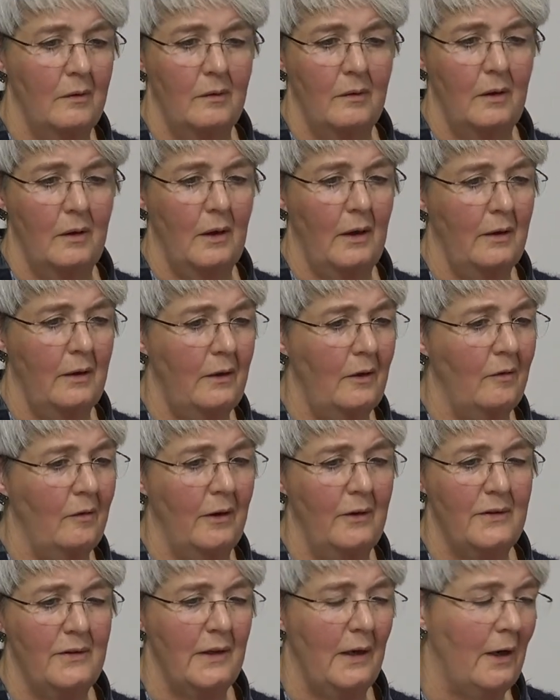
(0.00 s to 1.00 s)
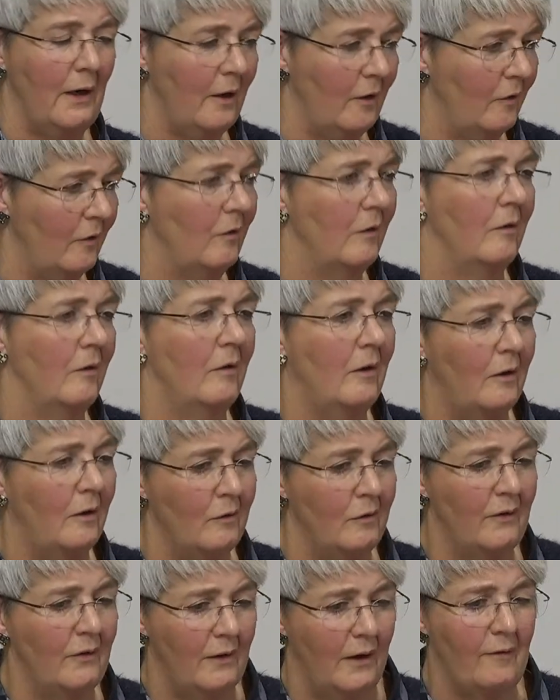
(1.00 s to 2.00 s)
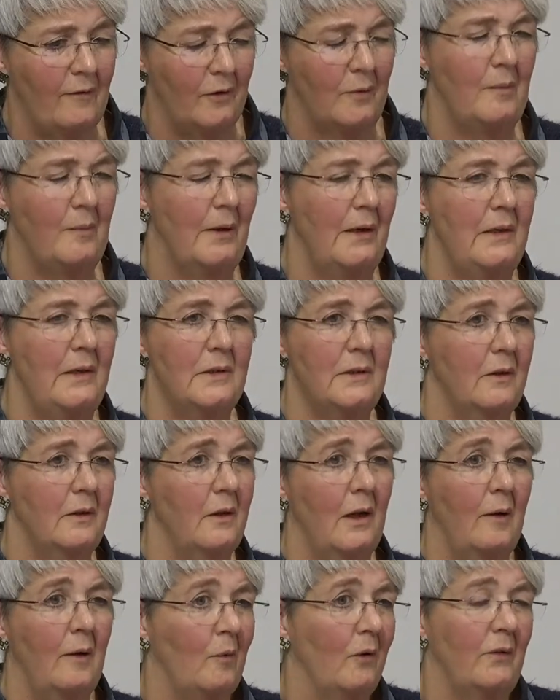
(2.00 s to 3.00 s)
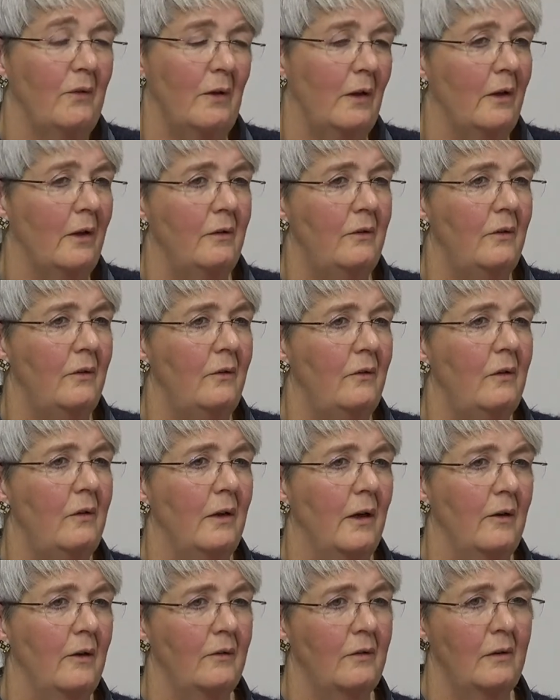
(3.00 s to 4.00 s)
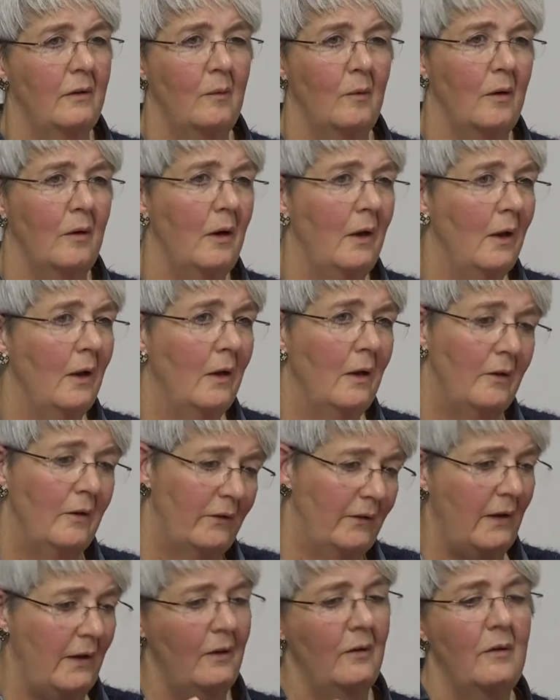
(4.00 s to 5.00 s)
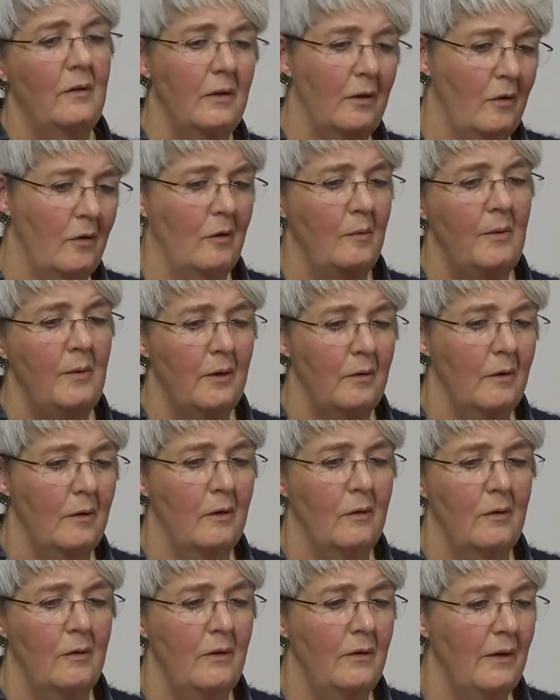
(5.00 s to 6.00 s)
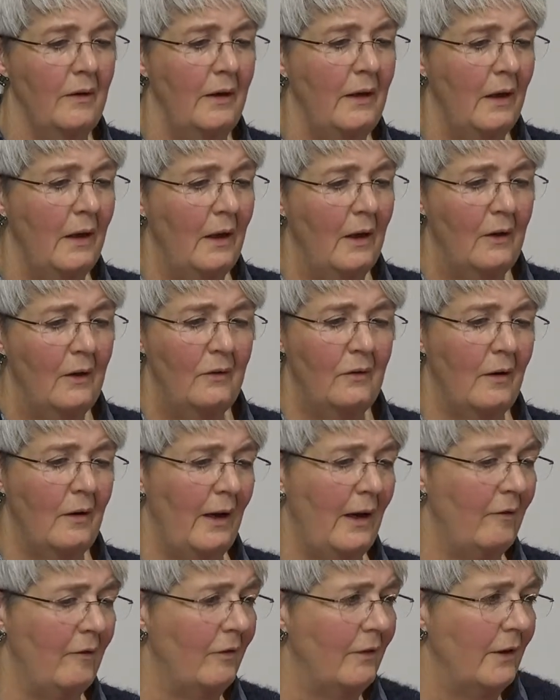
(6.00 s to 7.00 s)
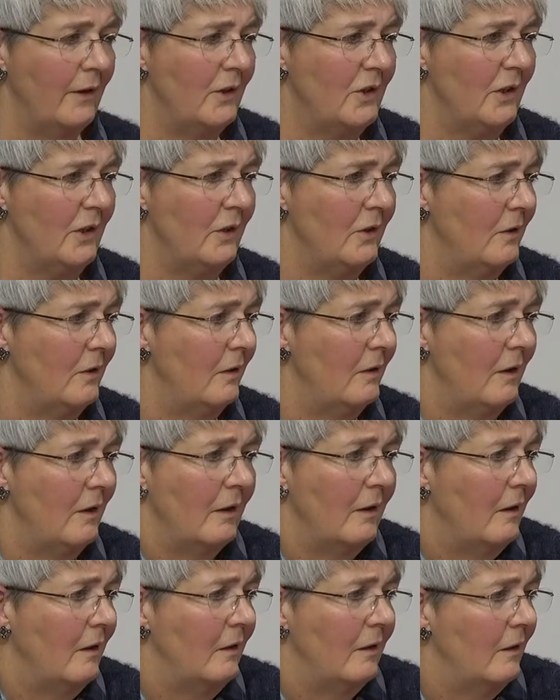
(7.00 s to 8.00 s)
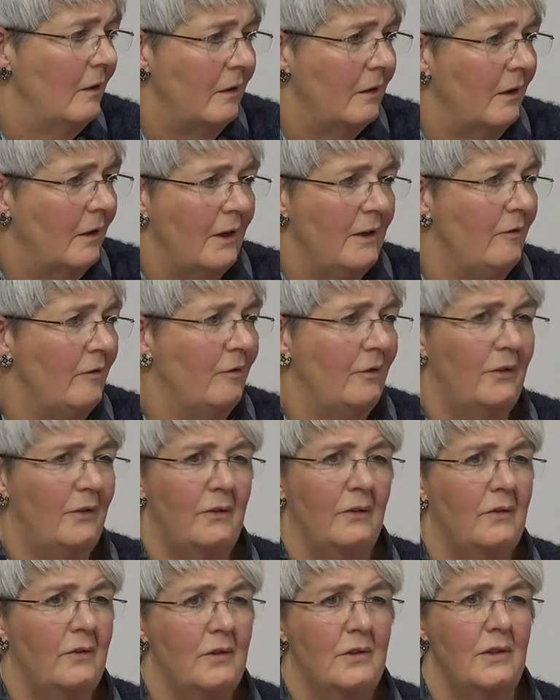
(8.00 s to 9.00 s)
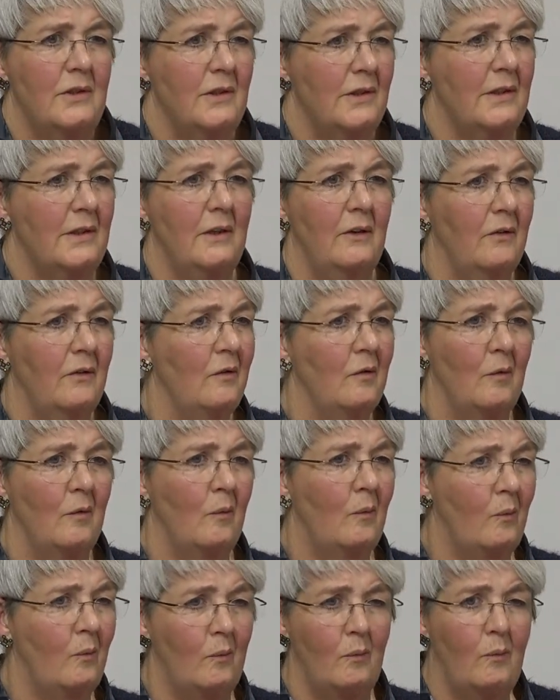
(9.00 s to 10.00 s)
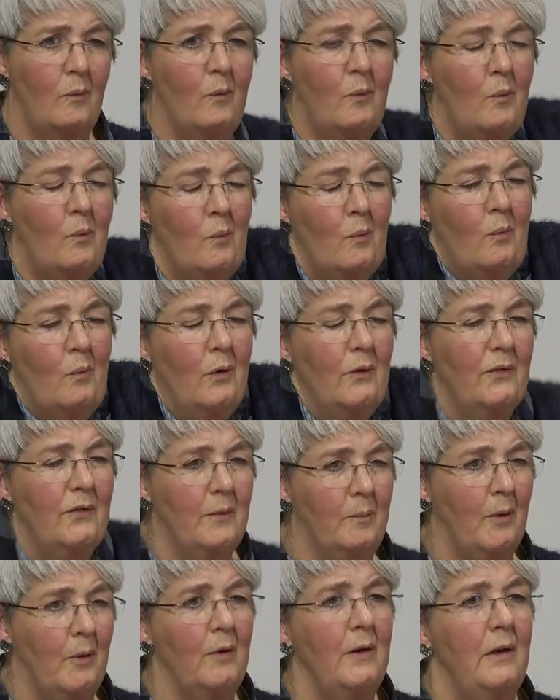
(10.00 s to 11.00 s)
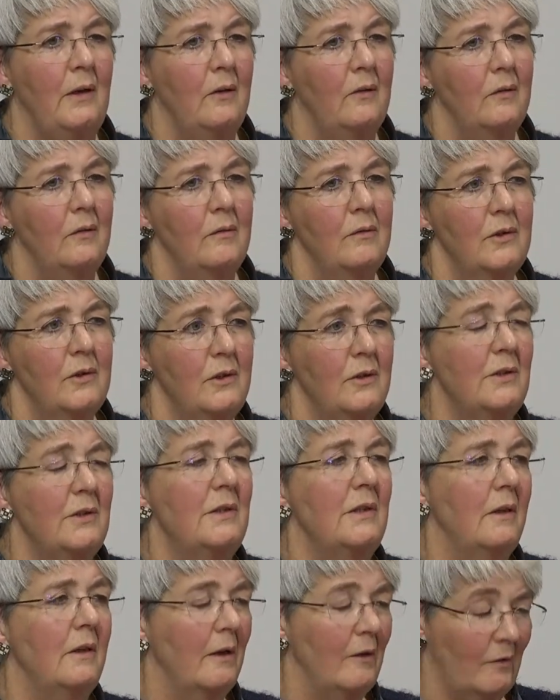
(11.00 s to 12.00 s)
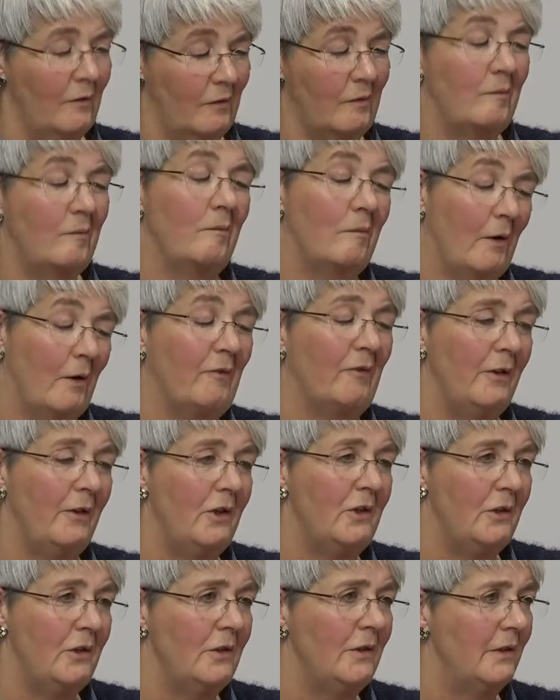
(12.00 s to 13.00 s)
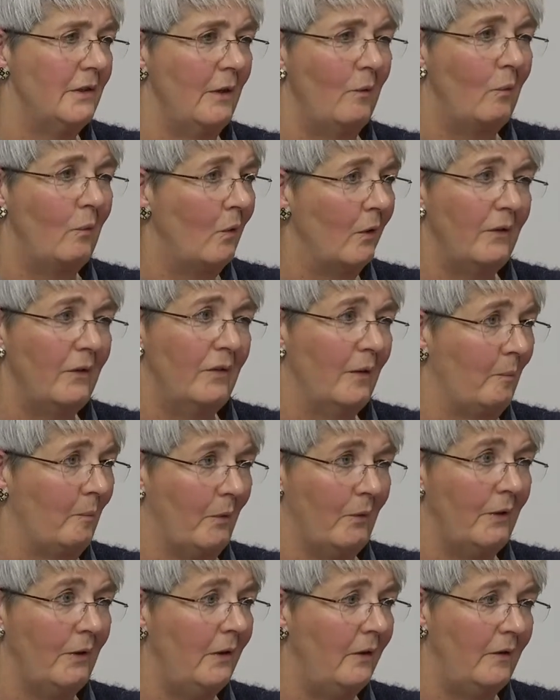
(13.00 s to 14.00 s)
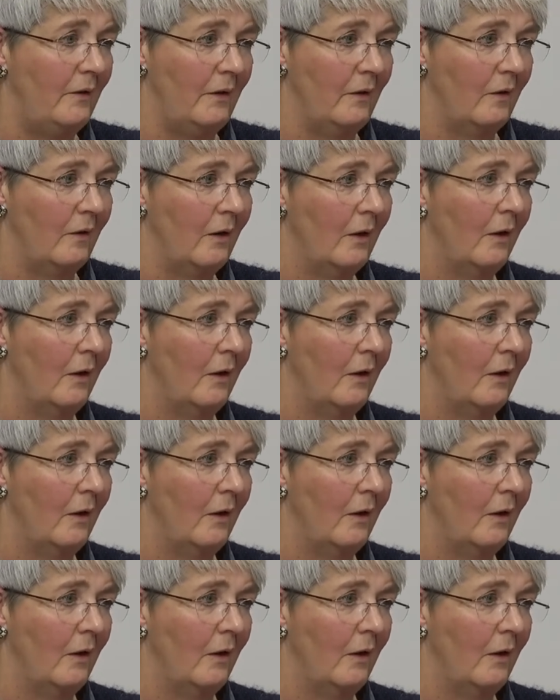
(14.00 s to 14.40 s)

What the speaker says: I used to iron all her clothes and have them nice, and I wasn't allowed to do that, so they were sent to the communal laundry. So everything, life was just, she just said, it's not, what's the point? That's a phrase she used to say, what is the point, dear?